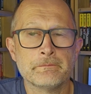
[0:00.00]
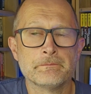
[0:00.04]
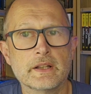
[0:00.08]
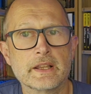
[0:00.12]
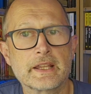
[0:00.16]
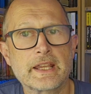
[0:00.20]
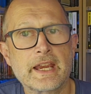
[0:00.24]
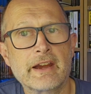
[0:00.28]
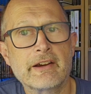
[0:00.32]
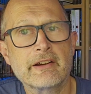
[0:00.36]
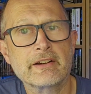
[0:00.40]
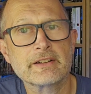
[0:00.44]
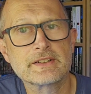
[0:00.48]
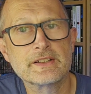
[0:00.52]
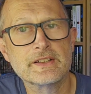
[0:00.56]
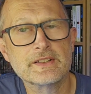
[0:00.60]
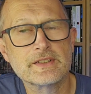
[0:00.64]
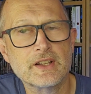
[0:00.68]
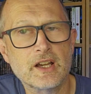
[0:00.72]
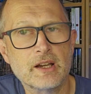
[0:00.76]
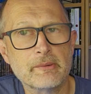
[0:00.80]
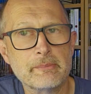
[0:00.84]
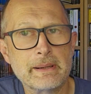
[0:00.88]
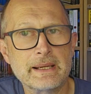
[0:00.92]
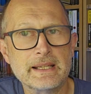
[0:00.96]
The characters
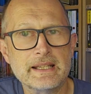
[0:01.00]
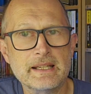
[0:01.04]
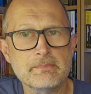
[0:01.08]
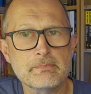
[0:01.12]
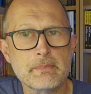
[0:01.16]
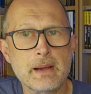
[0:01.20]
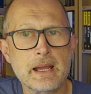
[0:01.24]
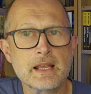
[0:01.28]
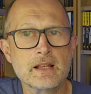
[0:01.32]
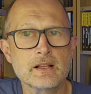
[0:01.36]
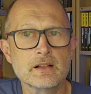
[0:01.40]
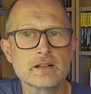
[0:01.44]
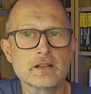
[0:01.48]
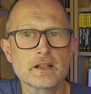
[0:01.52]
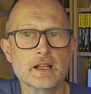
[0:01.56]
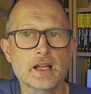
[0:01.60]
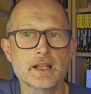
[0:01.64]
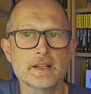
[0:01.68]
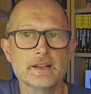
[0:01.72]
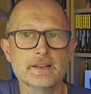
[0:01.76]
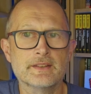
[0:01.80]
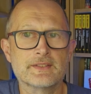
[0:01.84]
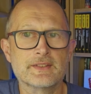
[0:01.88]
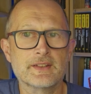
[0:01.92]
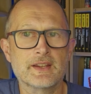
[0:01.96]
are mainly male
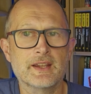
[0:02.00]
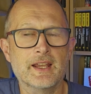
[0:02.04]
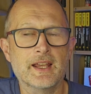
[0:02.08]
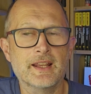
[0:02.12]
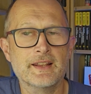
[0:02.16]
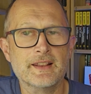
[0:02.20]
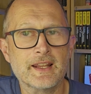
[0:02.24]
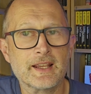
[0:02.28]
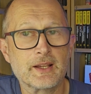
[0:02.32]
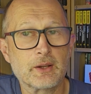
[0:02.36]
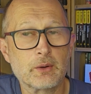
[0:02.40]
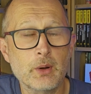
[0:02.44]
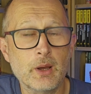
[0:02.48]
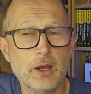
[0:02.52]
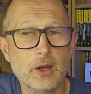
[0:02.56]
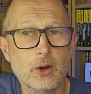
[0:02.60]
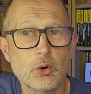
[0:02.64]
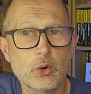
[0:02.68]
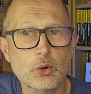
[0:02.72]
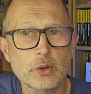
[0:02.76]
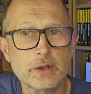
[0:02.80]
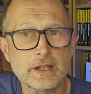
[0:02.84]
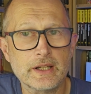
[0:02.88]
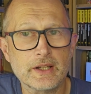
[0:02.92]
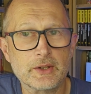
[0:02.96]
and they're quite
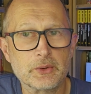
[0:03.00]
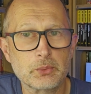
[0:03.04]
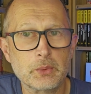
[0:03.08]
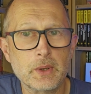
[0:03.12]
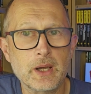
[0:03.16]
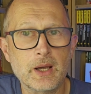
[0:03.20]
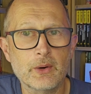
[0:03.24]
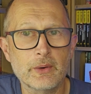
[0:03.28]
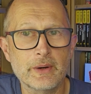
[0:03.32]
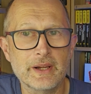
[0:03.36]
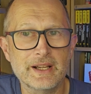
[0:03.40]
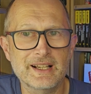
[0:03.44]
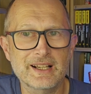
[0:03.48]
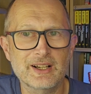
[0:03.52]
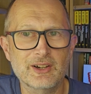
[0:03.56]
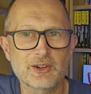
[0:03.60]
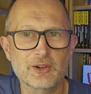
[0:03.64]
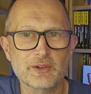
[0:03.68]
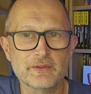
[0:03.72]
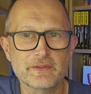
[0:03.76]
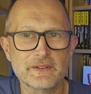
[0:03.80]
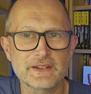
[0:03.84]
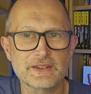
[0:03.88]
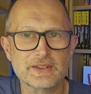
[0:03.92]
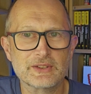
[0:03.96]
horny as well in a lot of these